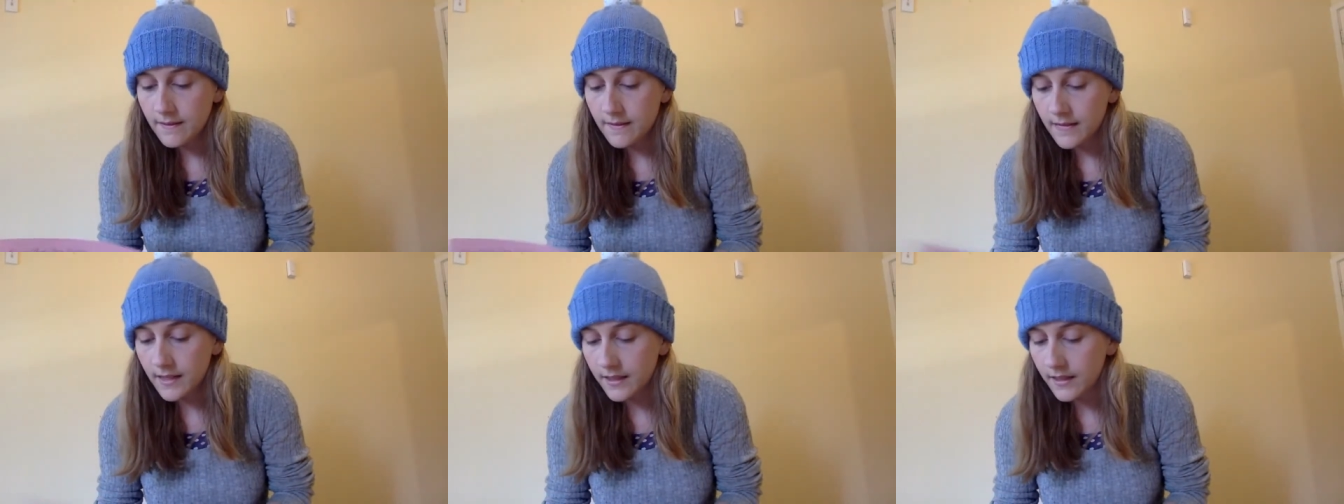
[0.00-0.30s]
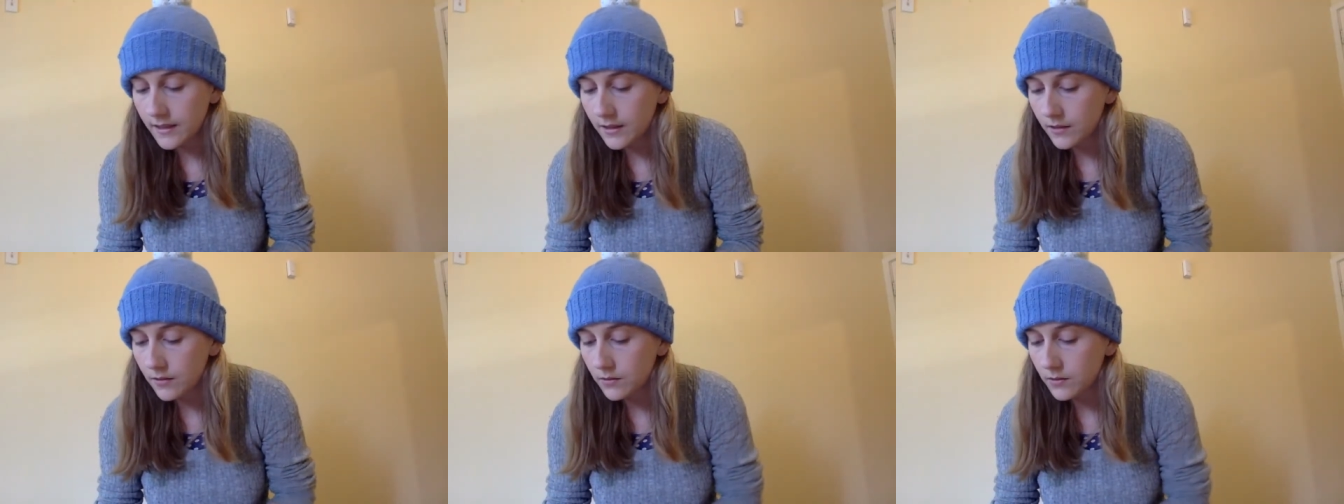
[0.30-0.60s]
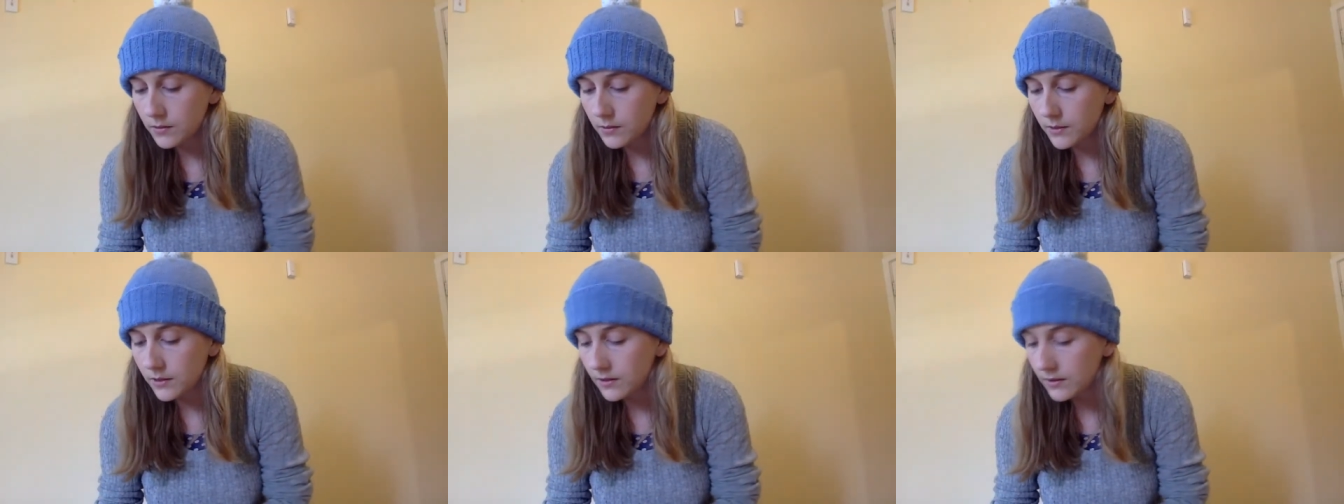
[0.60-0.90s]
I think it
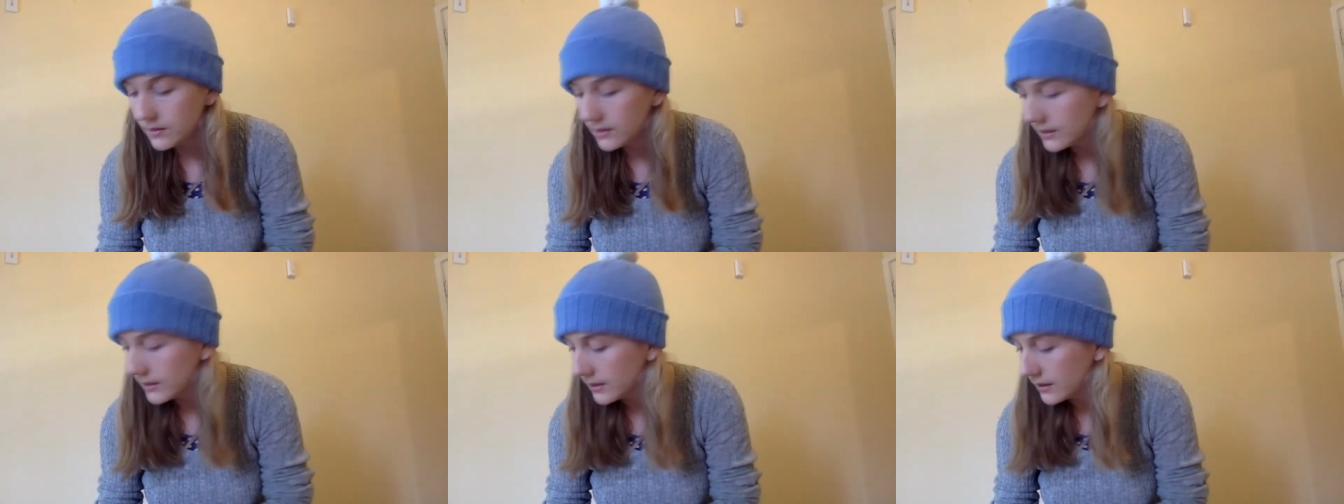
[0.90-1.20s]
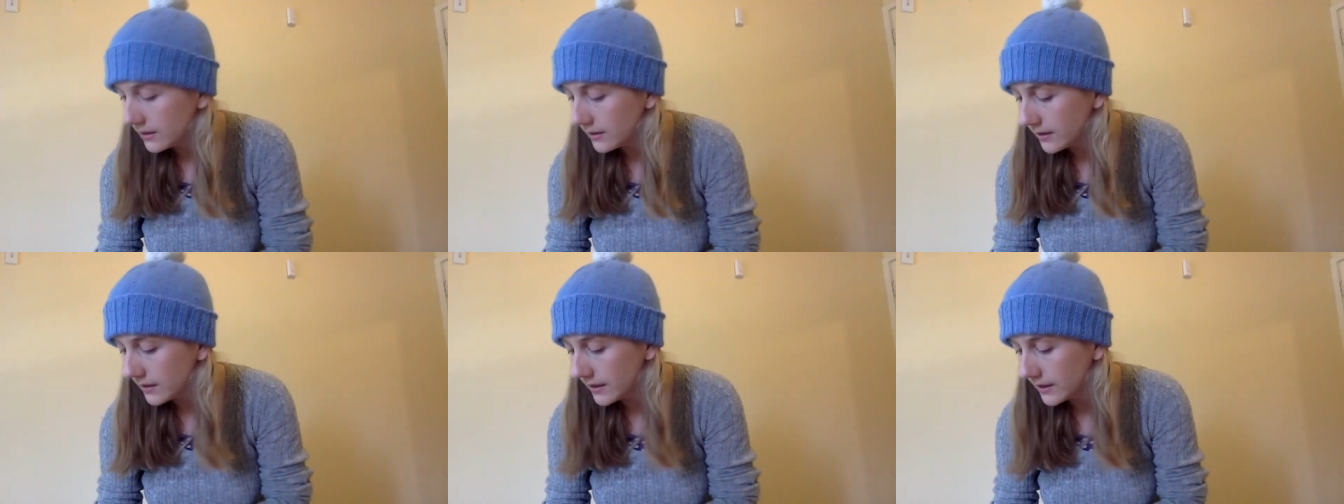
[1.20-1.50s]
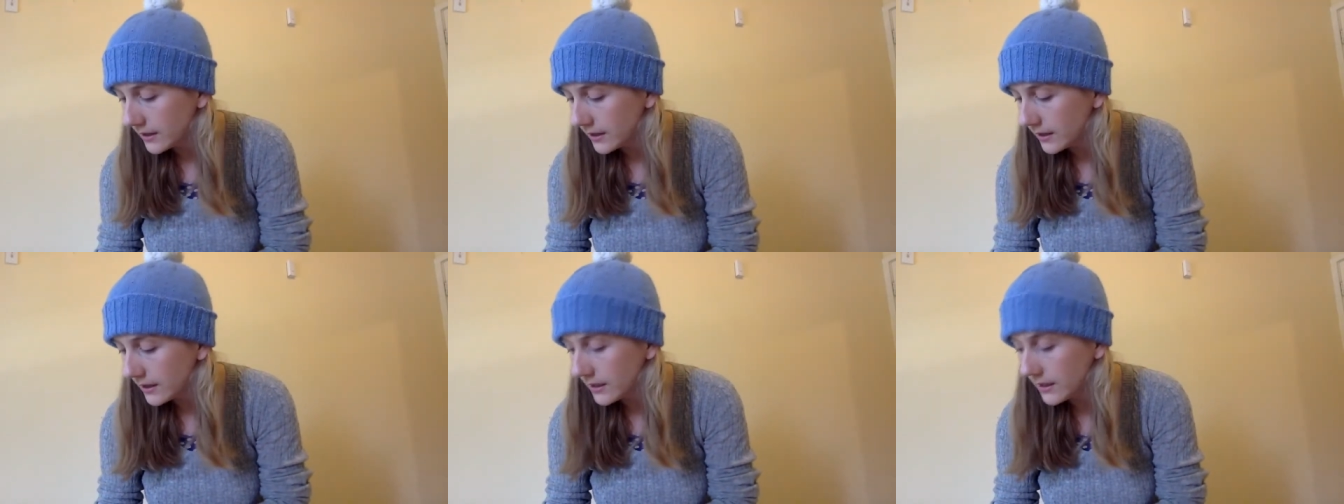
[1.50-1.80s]
was because I didn't
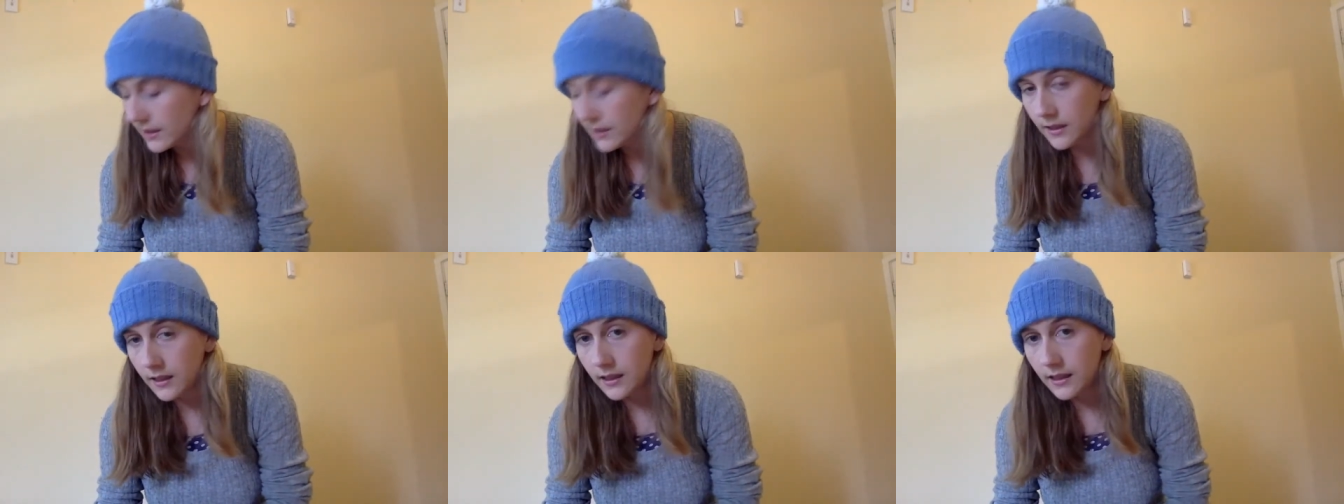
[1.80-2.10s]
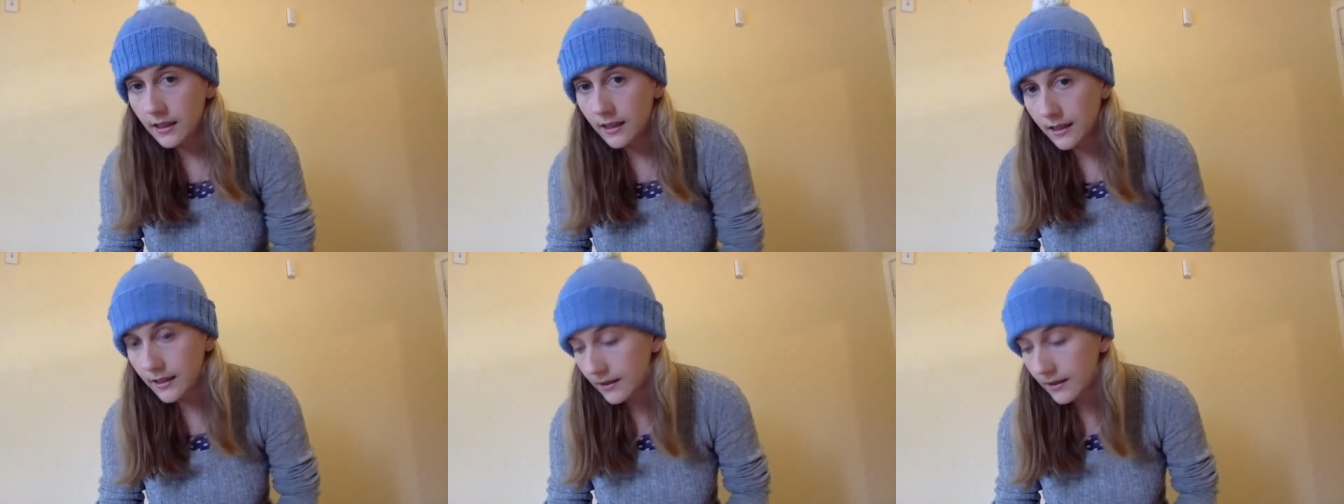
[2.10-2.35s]
like the yarn in the